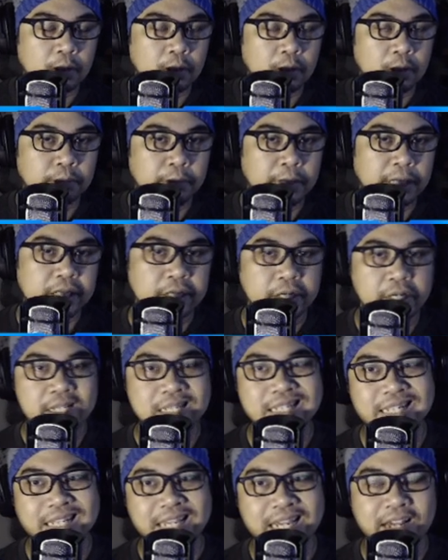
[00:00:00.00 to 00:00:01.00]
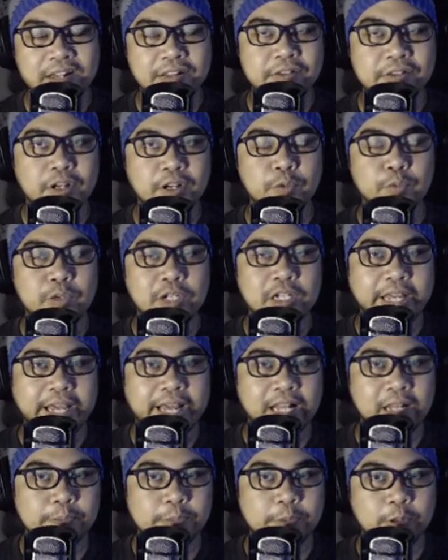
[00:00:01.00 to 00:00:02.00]
because Catherine will
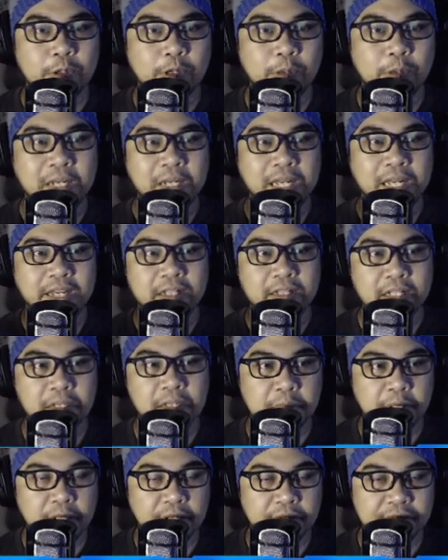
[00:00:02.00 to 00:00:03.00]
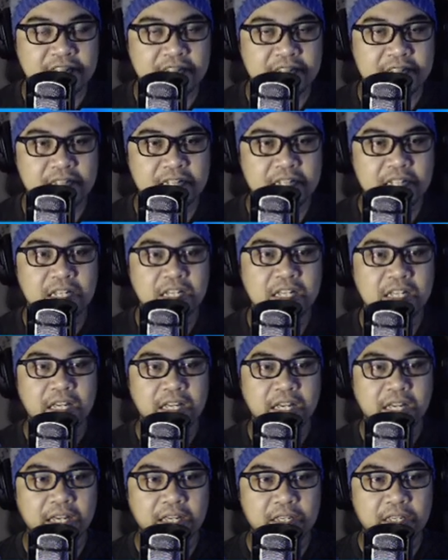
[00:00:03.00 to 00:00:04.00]
help you apply debuffs
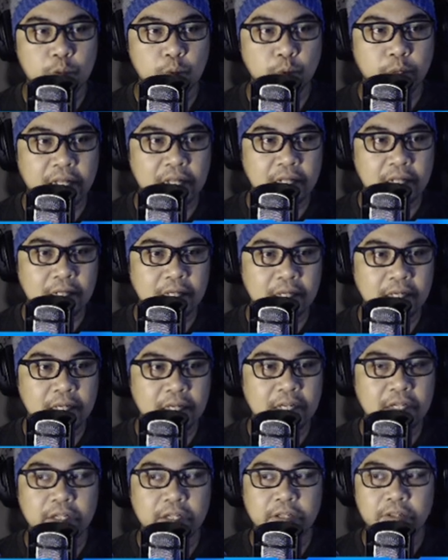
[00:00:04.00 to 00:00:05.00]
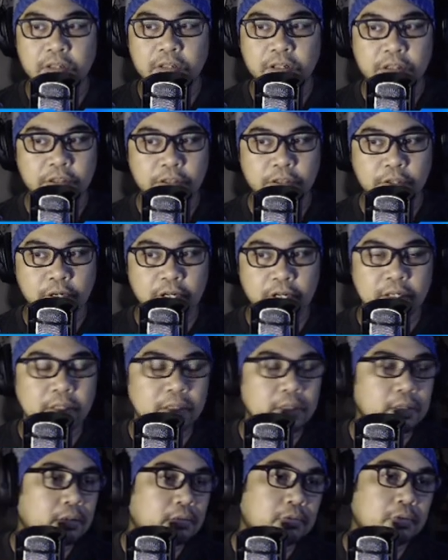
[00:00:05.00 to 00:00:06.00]
as well. The third
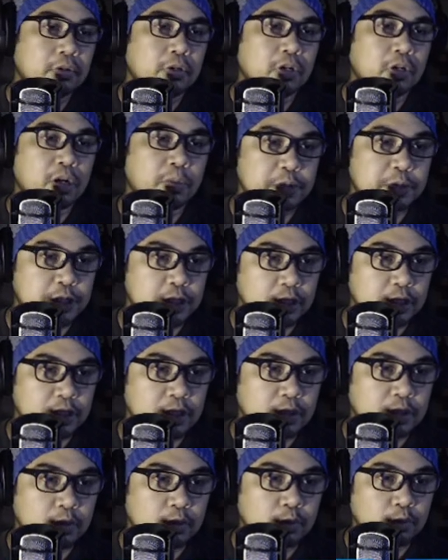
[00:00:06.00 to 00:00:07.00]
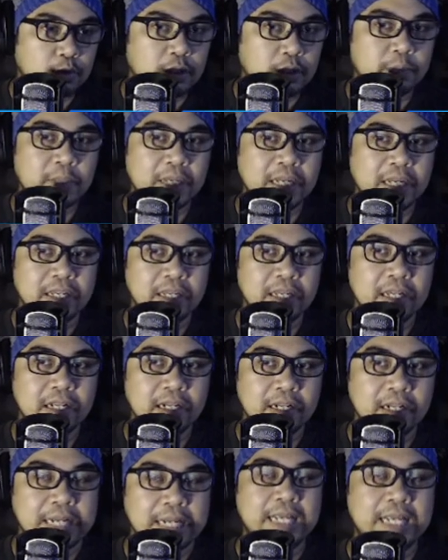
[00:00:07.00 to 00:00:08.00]
option would be
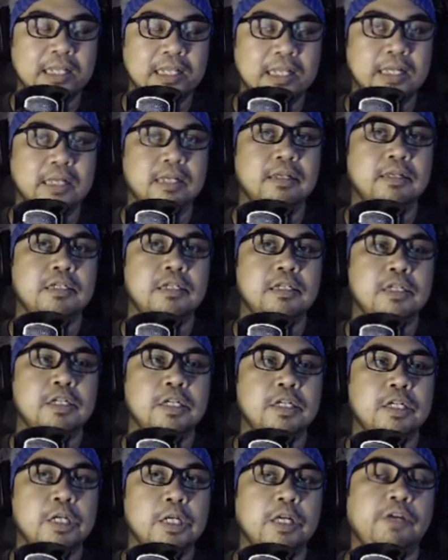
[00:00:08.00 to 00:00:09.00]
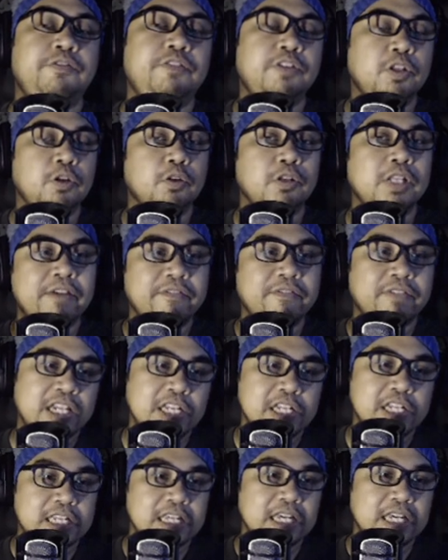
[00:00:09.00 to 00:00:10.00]
Layla. If you don't have
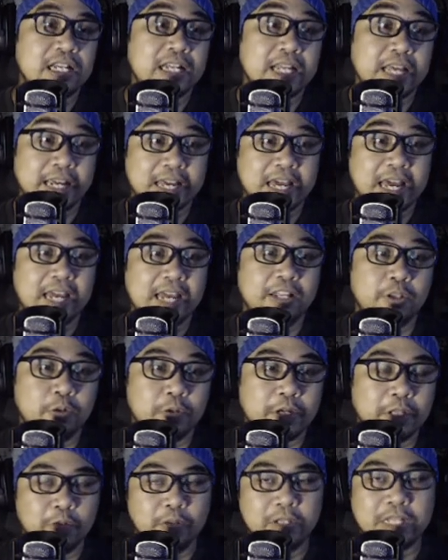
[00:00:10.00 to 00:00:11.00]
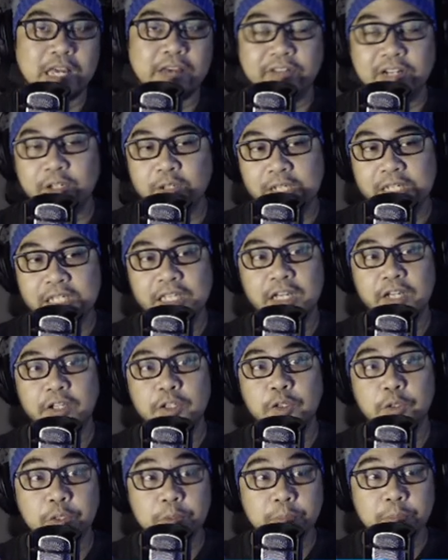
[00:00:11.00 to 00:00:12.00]
Alicia, like I do, I don't have Alicia,
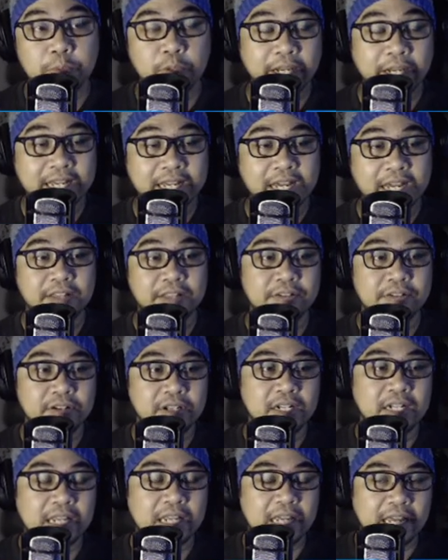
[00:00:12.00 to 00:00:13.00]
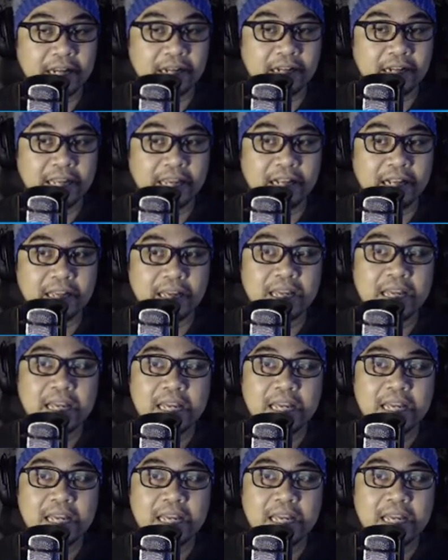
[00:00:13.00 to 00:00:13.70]
you could bring Catherine and Layla.